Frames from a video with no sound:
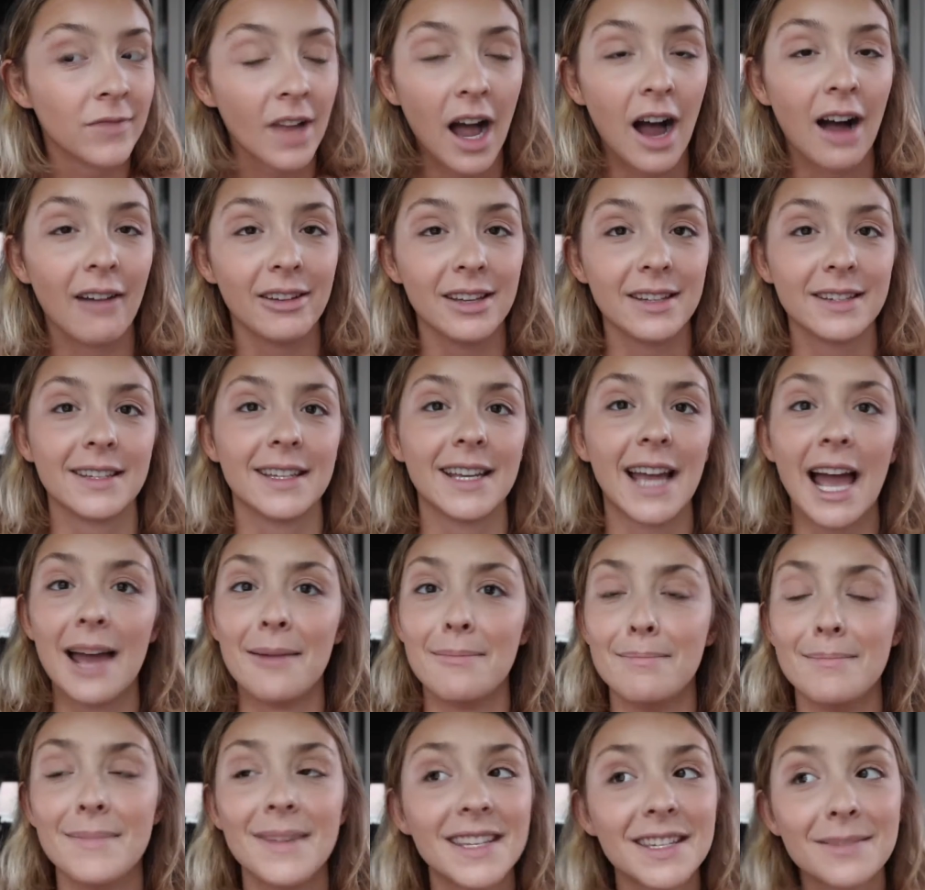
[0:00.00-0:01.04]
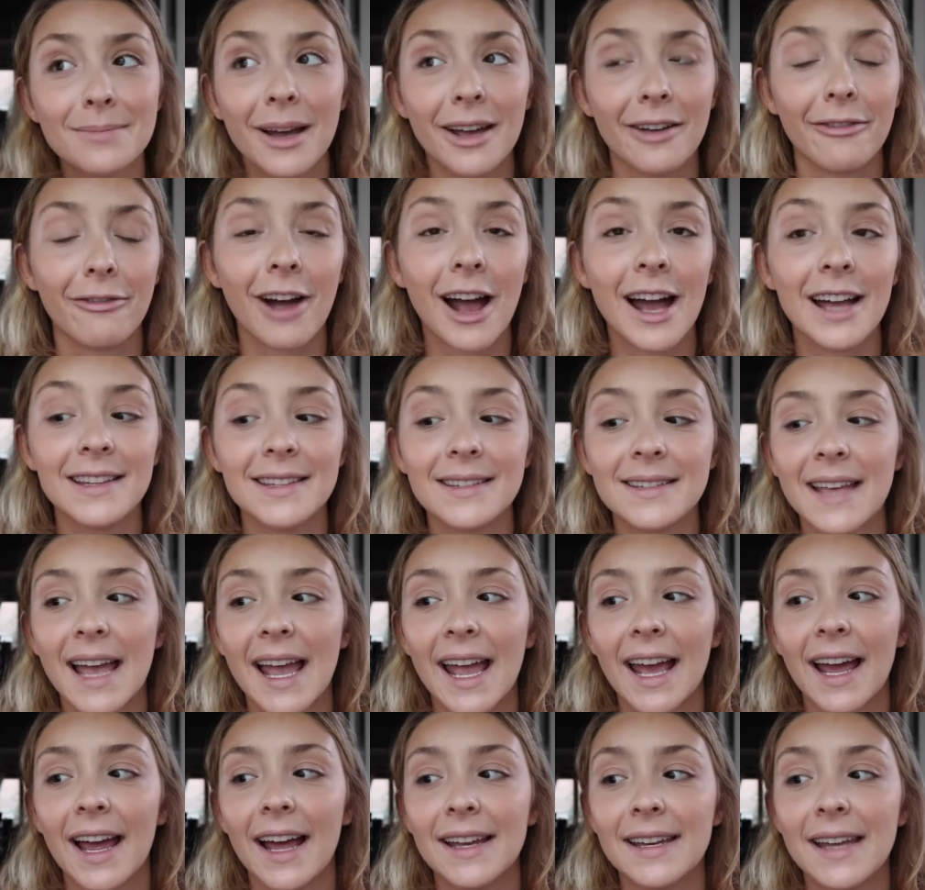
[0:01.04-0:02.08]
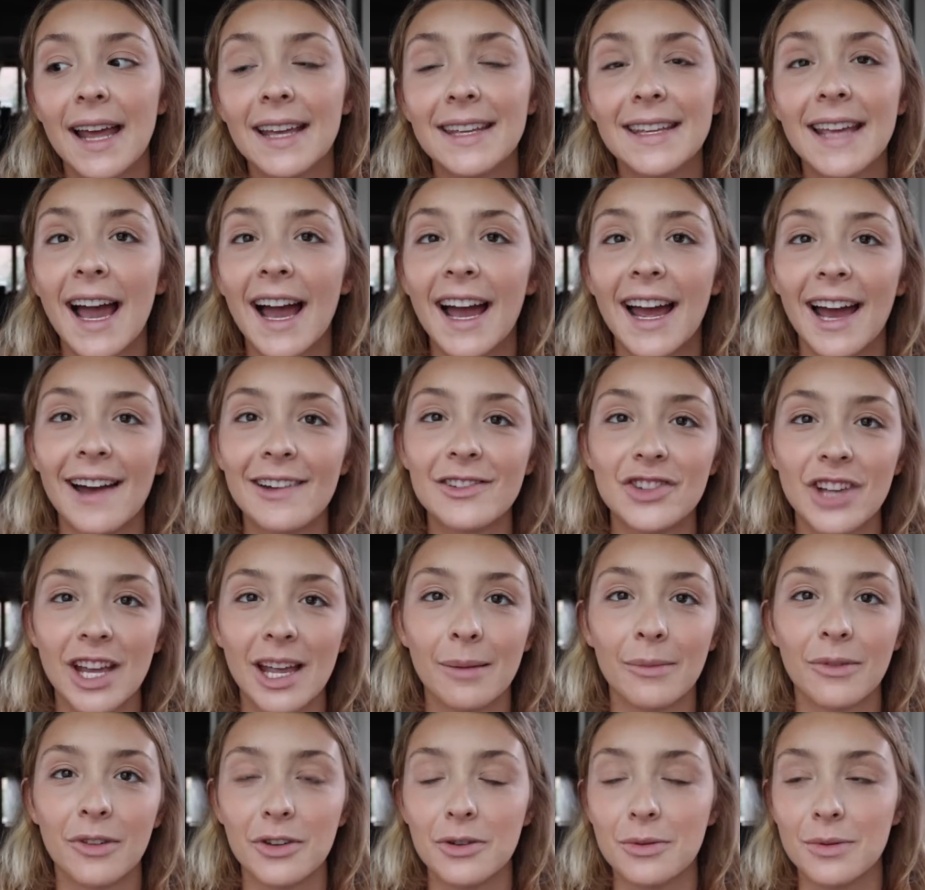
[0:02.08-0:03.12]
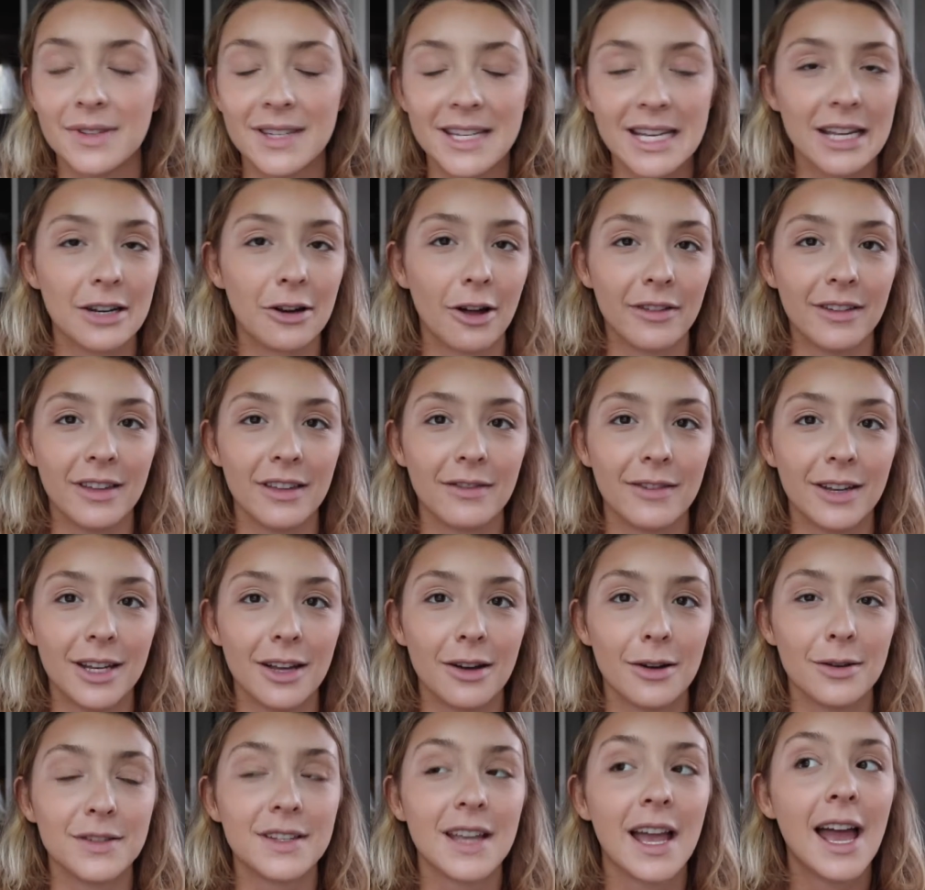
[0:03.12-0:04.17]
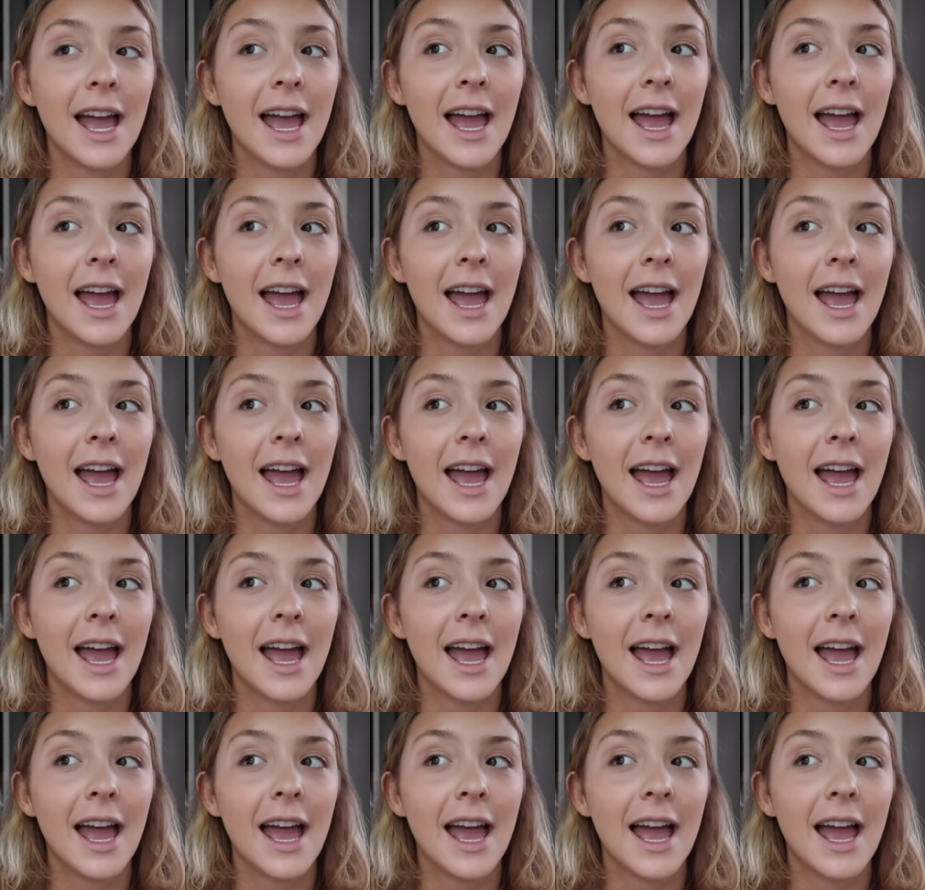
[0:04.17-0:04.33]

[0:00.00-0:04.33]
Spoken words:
Obviously, I miss my friends, and yeah, I have James who you see in all these videos,